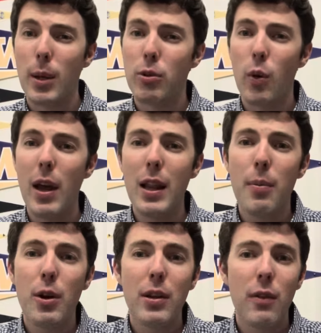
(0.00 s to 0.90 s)
So
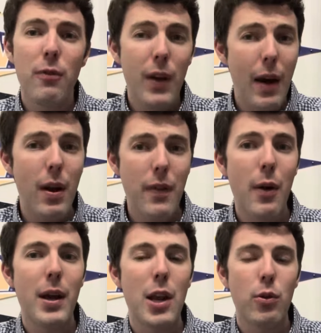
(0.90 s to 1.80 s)
Liberty is a very,
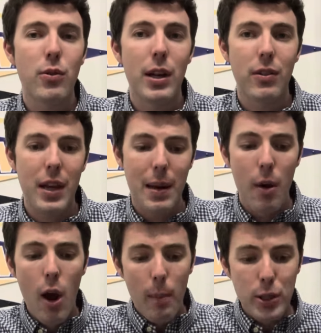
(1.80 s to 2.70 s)
very interesting team.
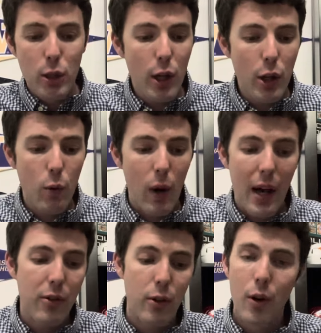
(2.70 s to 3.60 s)
But you look at the
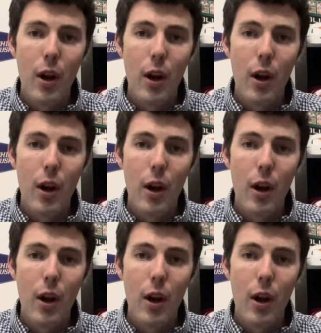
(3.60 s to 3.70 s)
roster.